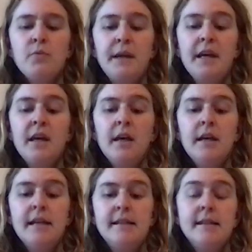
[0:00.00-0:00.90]
Rika
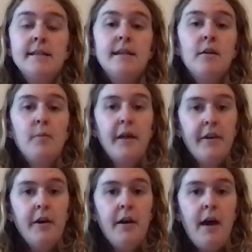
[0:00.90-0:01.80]
is a single
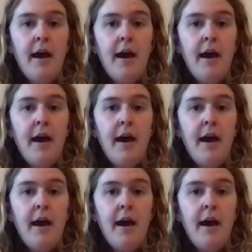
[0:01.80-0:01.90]
mother,